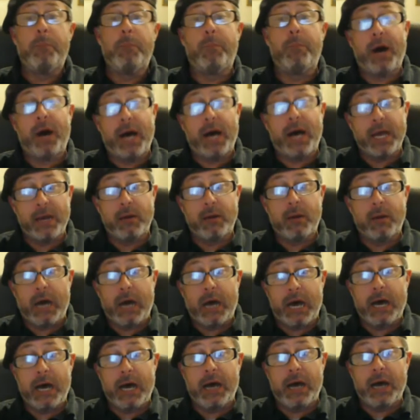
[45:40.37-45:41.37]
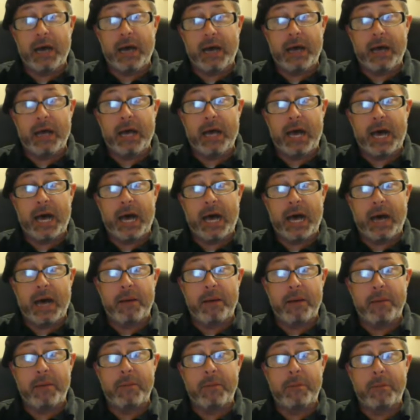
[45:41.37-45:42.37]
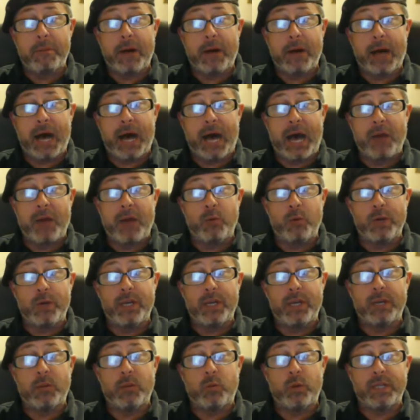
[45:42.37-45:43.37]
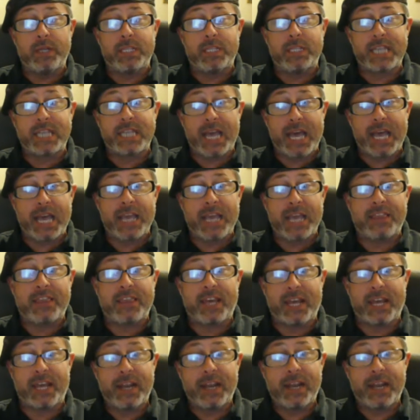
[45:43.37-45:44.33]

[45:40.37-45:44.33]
but I would say that